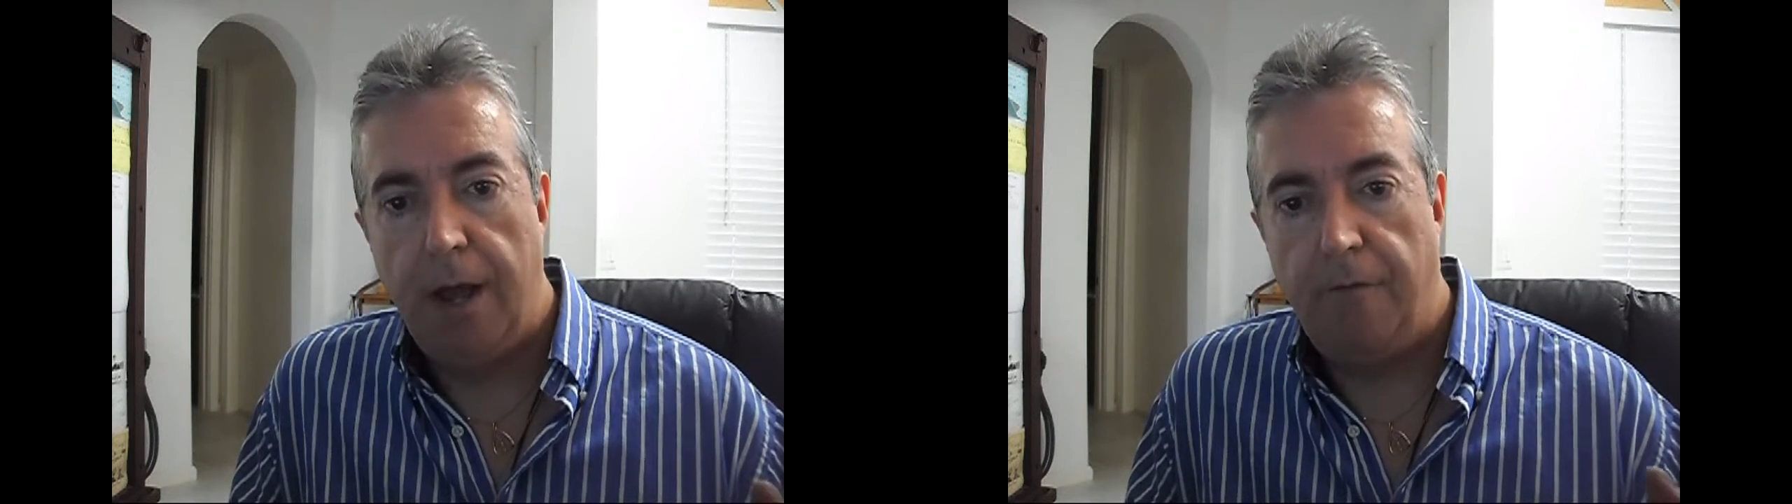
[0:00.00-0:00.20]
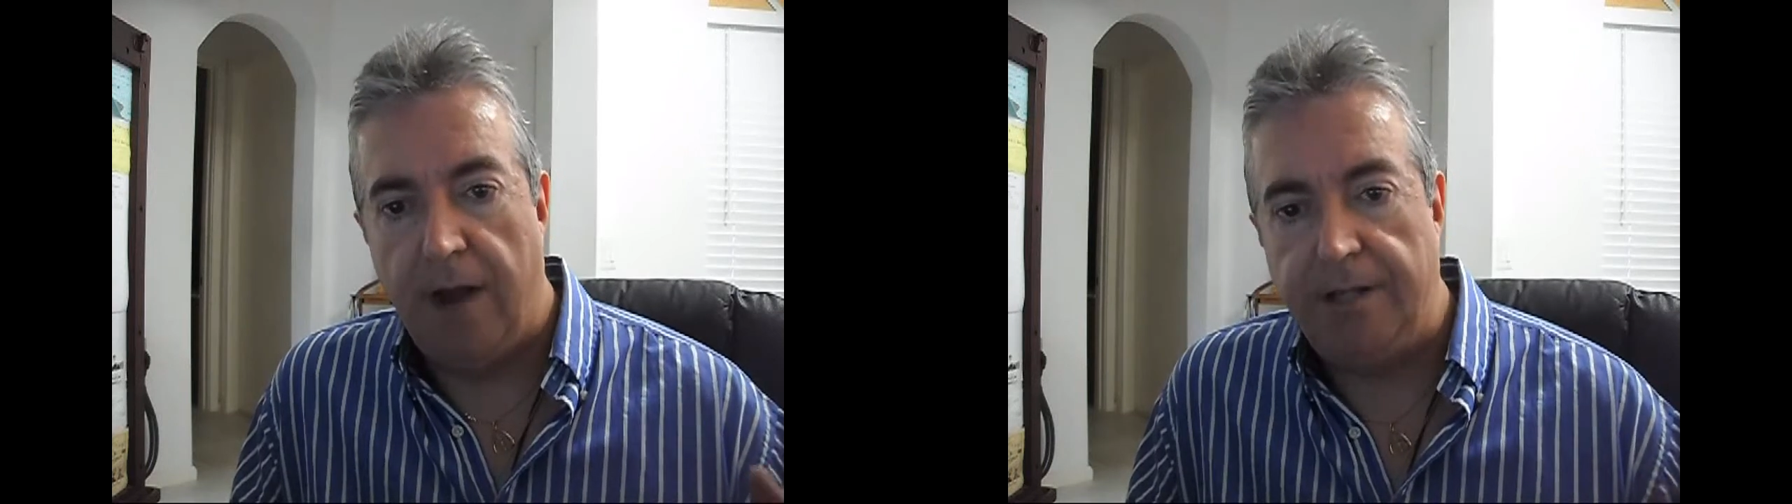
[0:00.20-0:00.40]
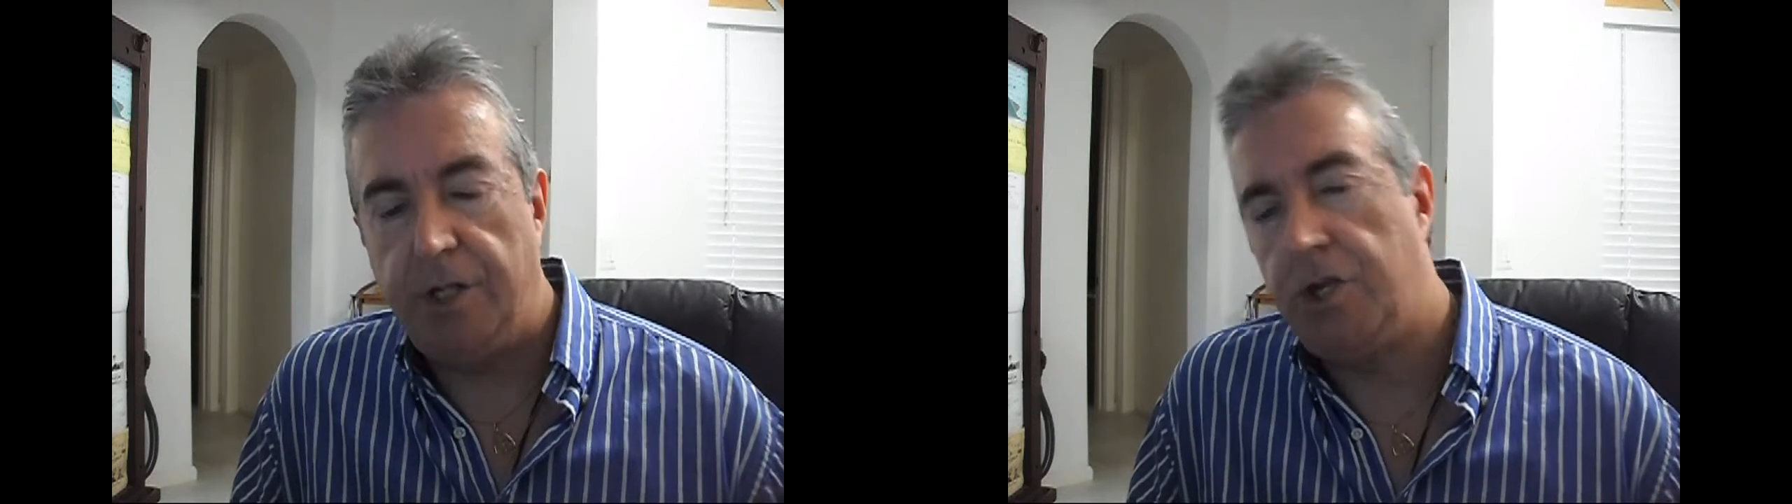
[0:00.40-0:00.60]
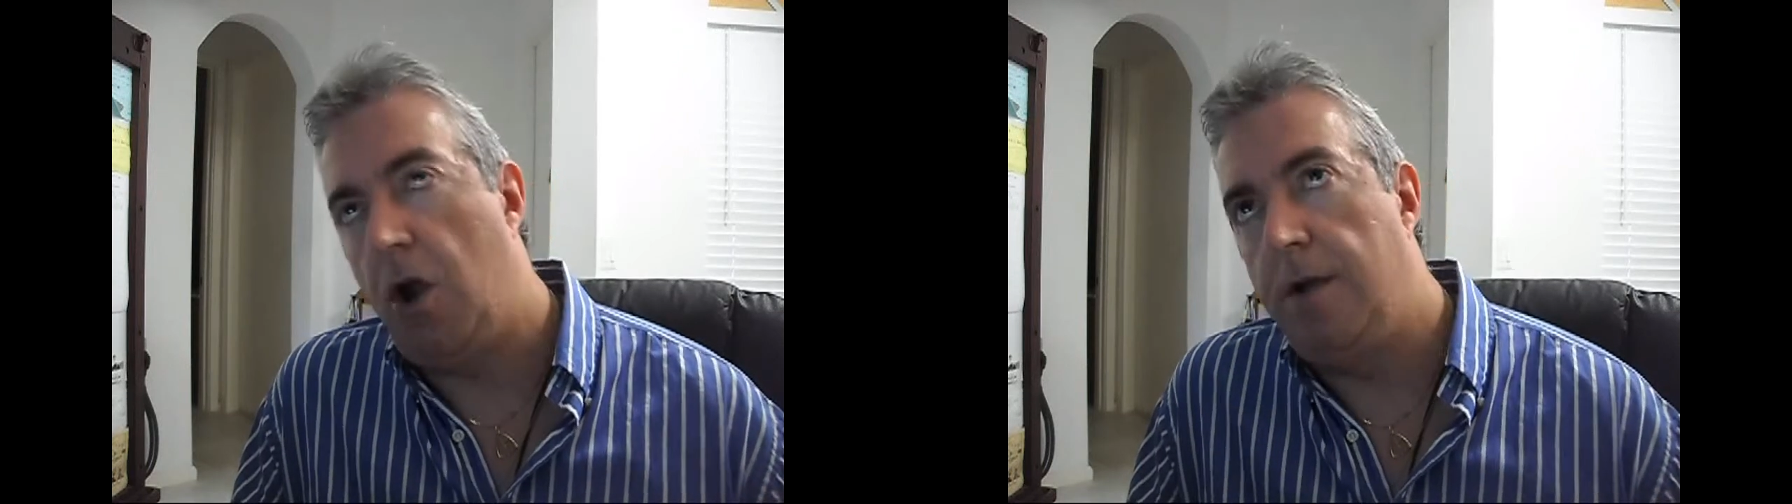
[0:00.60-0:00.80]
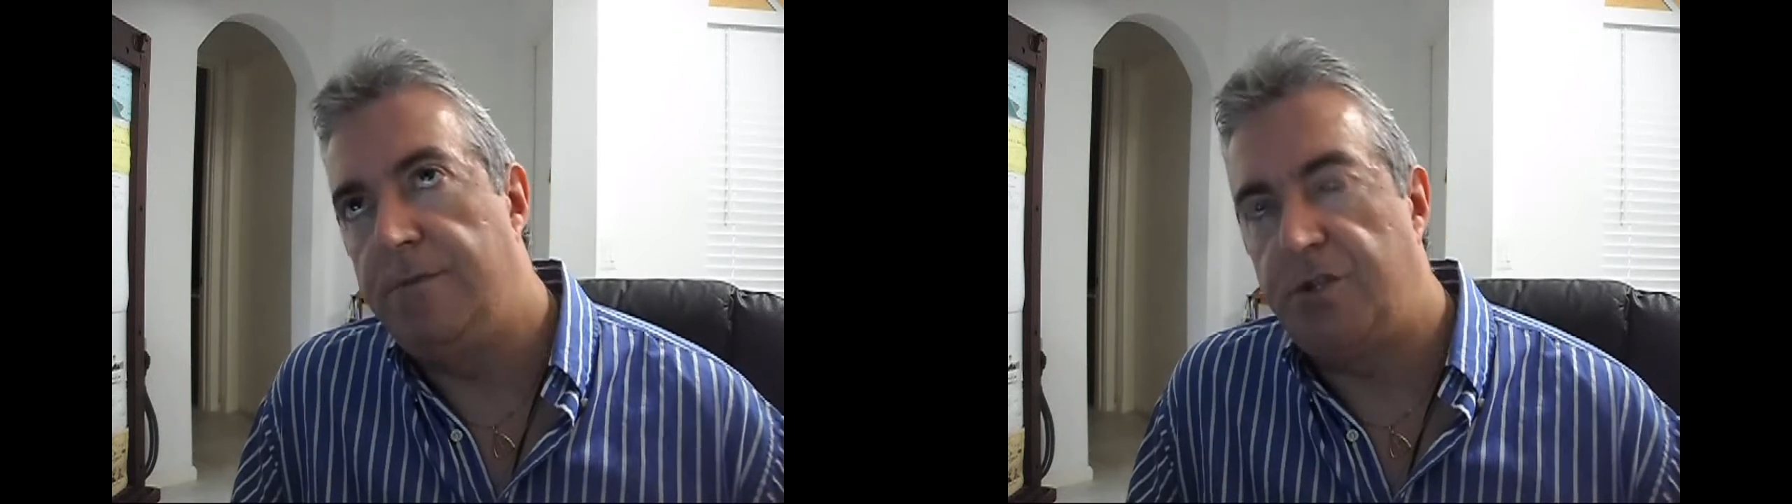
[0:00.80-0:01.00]
Write the
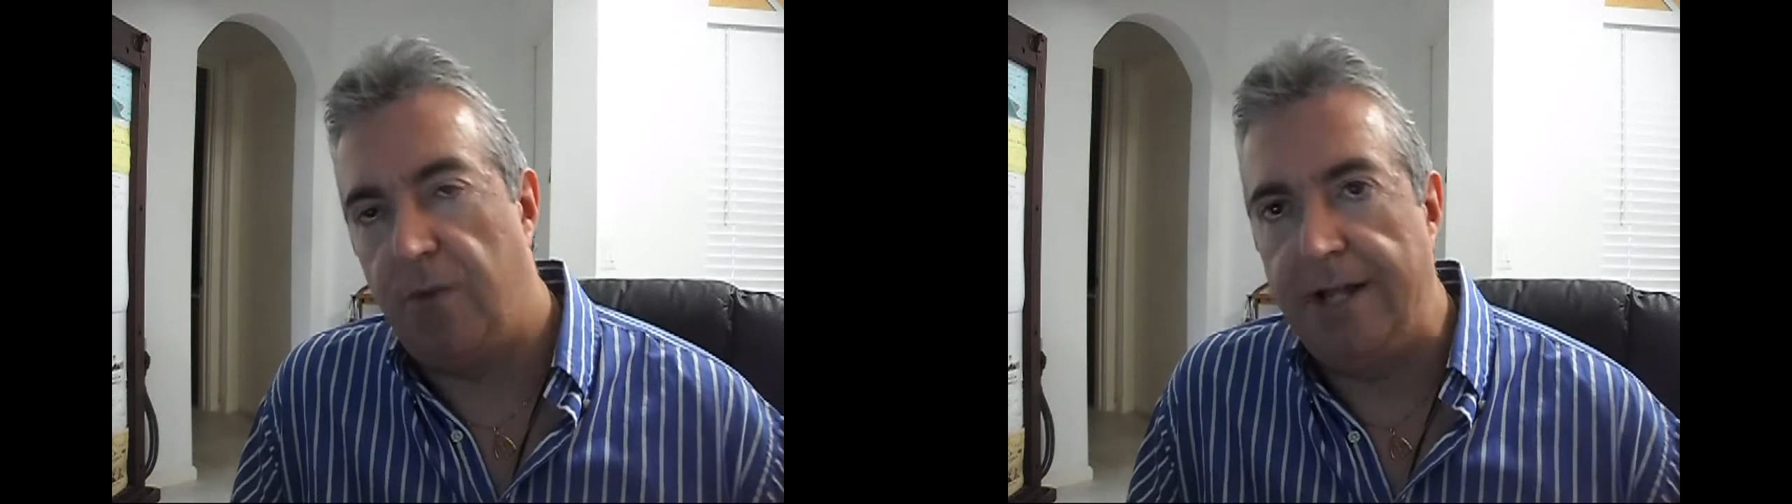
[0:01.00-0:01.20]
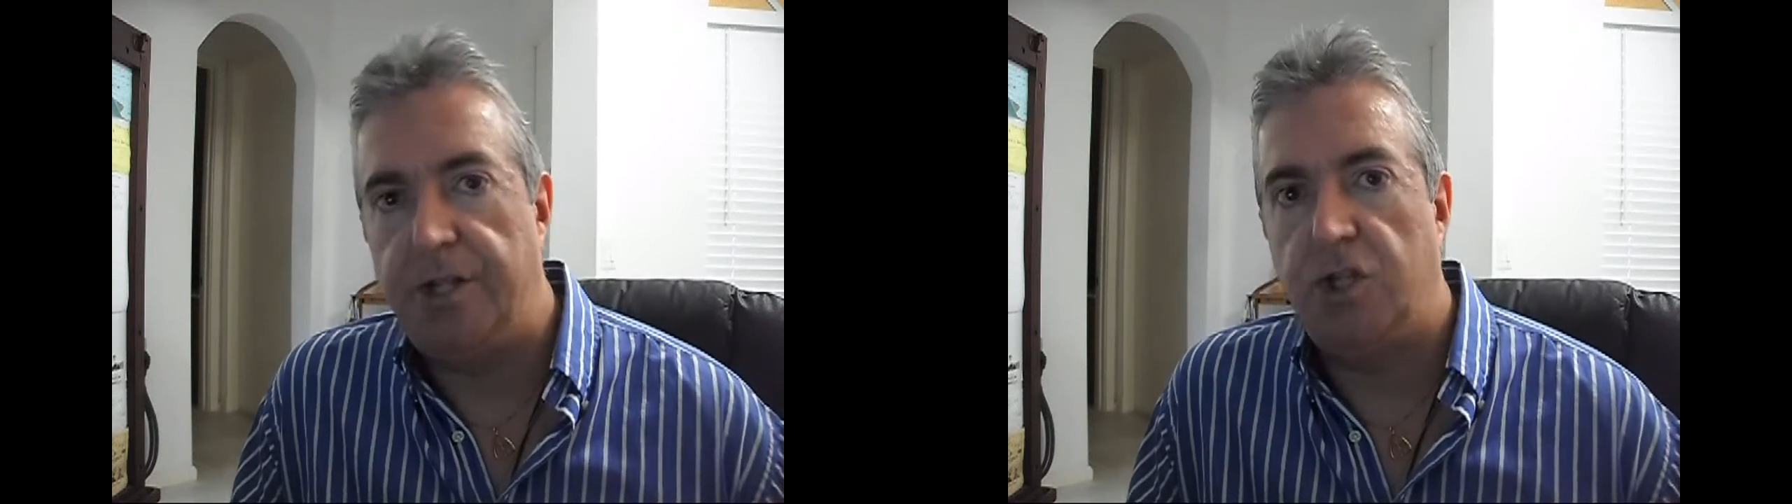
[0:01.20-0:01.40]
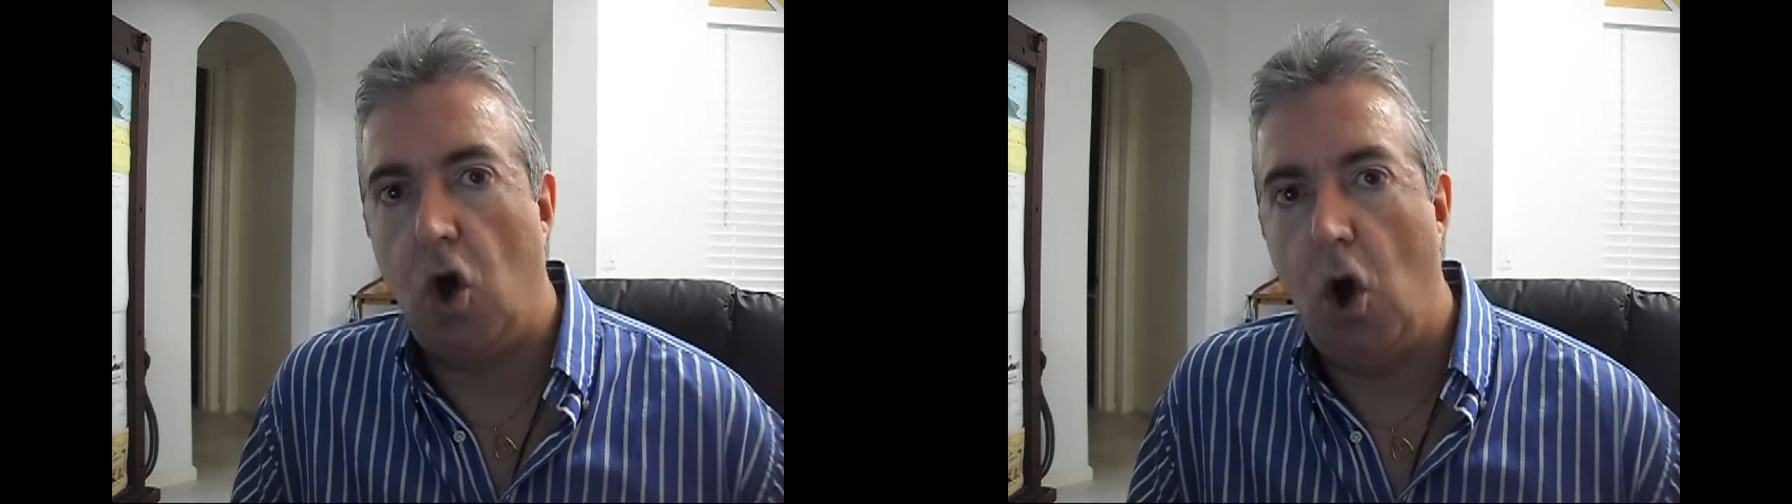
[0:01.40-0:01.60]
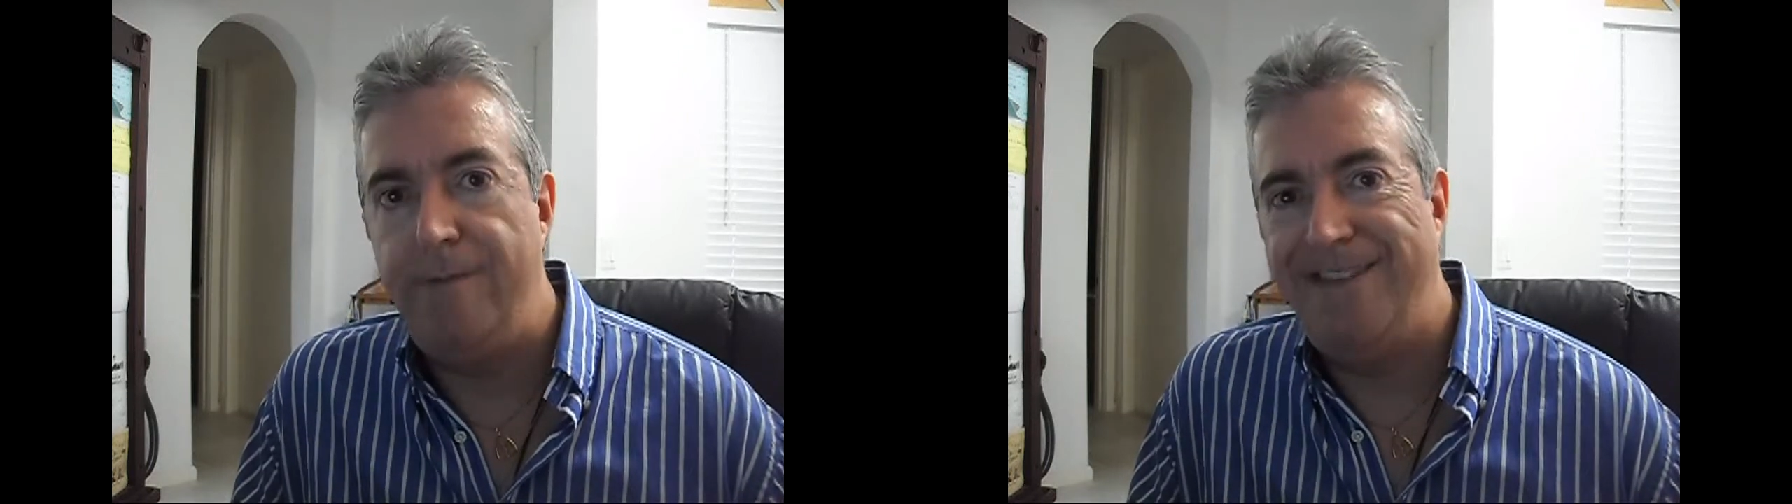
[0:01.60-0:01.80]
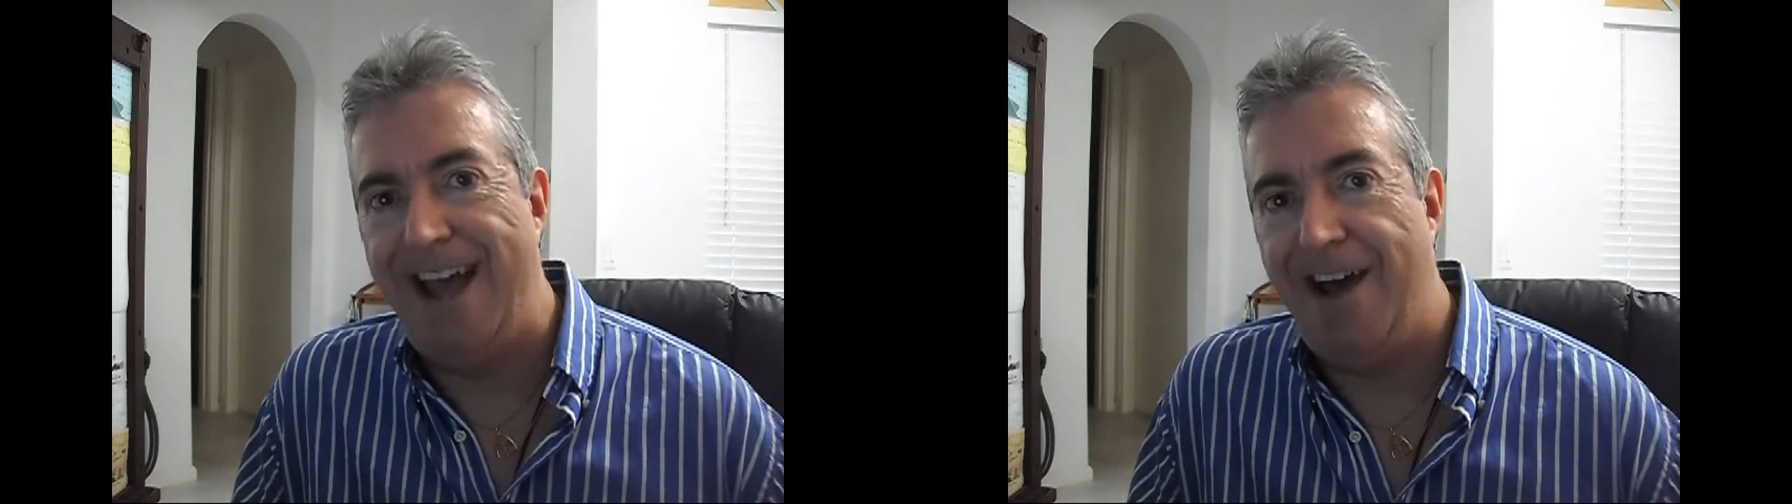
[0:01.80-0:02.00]
terms, write the
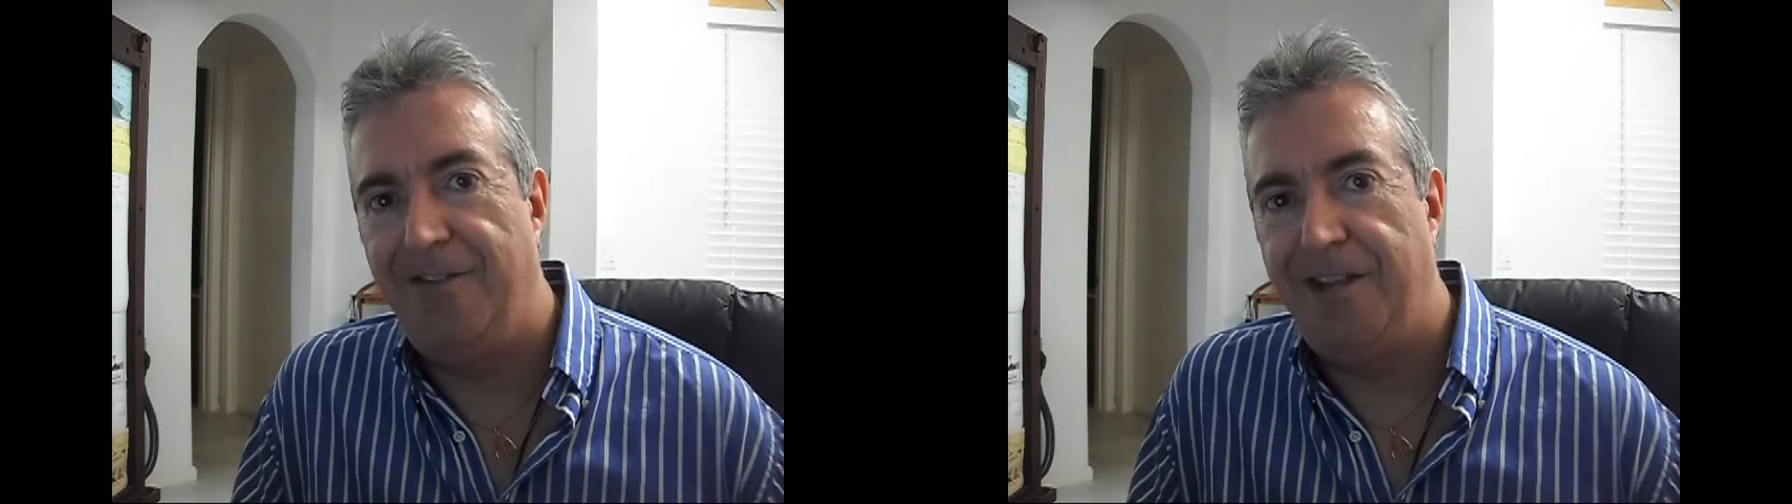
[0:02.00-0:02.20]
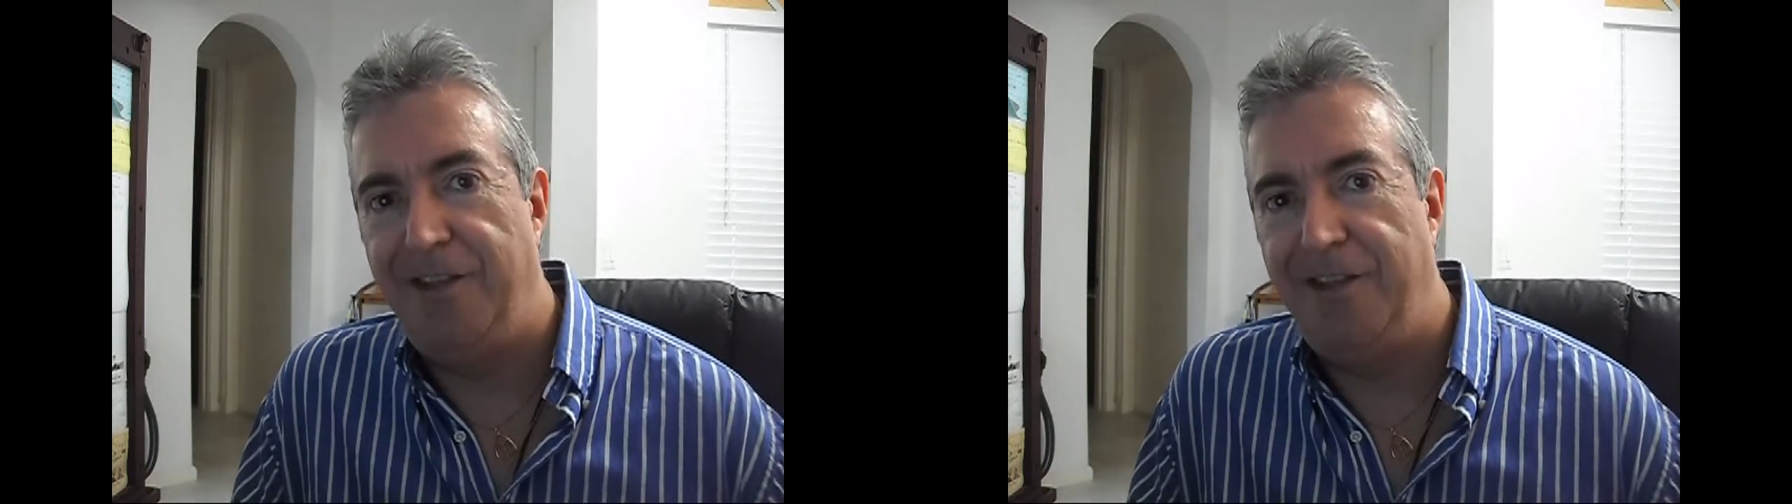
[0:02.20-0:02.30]
time down